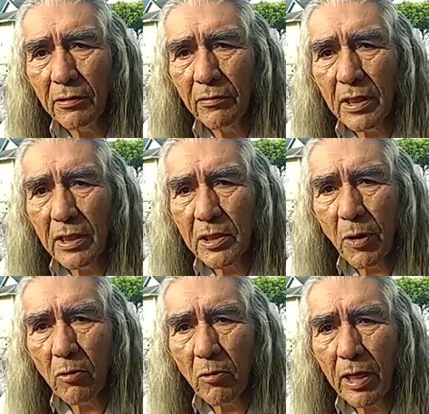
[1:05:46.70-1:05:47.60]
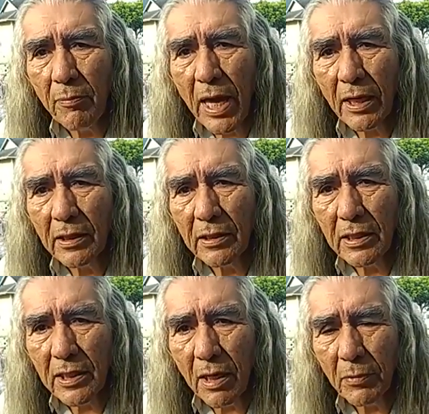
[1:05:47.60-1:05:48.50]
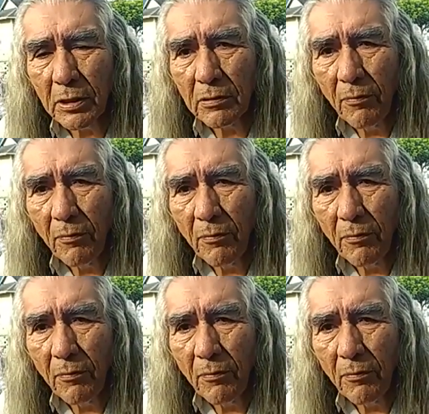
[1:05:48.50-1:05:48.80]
They spoke way back in December